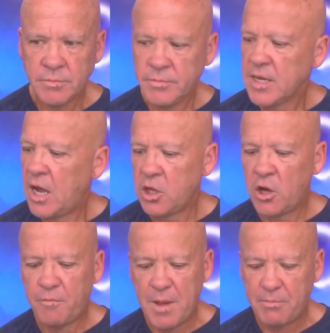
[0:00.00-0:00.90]
A lot
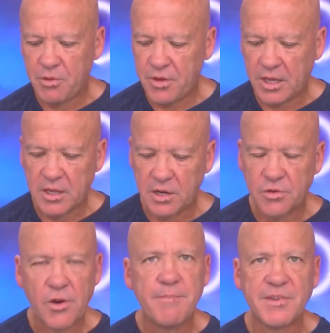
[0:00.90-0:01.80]
of people think that a
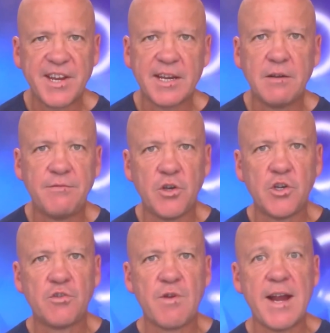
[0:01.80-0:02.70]
3%
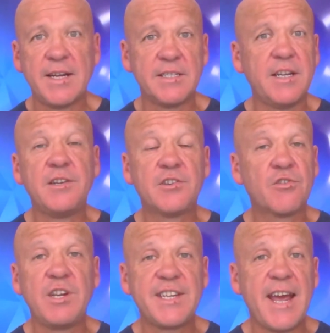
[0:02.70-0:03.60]
conversion rate as an
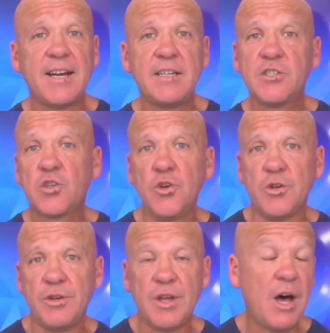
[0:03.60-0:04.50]
industry standard is good.
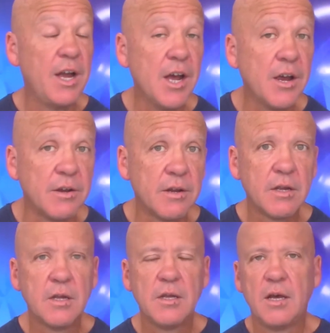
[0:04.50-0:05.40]
I don't.
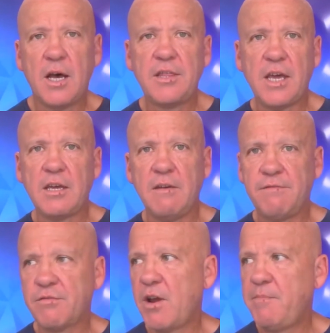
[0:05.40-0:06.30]
I think if
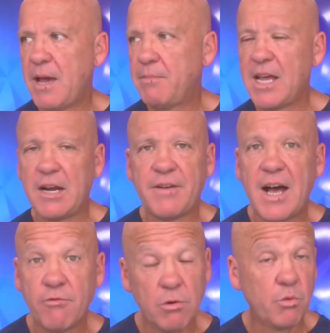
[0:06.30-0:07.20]
3 people out of
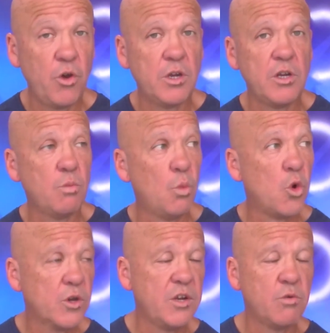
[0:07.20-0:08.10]
100
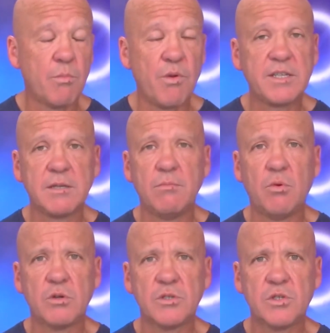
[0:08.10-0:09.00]
walk into a bricks and
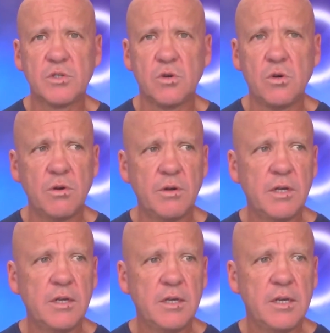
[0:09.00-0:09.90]
mortar store,
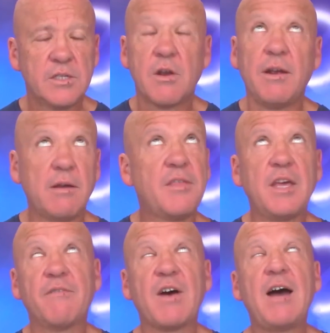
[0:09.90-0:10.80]
I
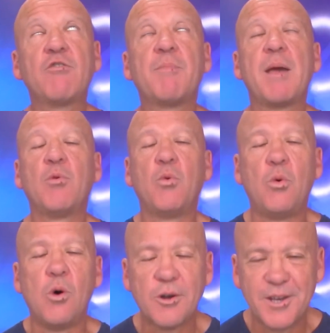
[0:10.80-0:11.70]
think if 100 people
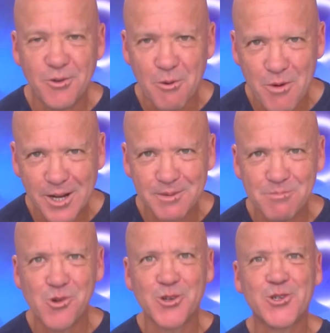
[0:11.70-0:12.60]
walk into a bricks and
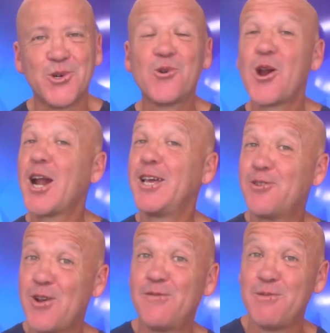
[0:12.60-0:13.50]
mortar store and only
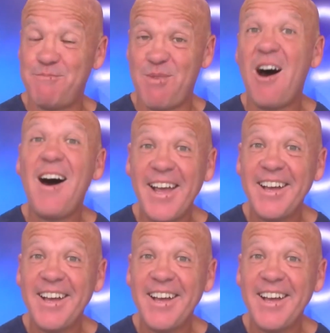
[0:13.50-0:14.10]
3 of them buy,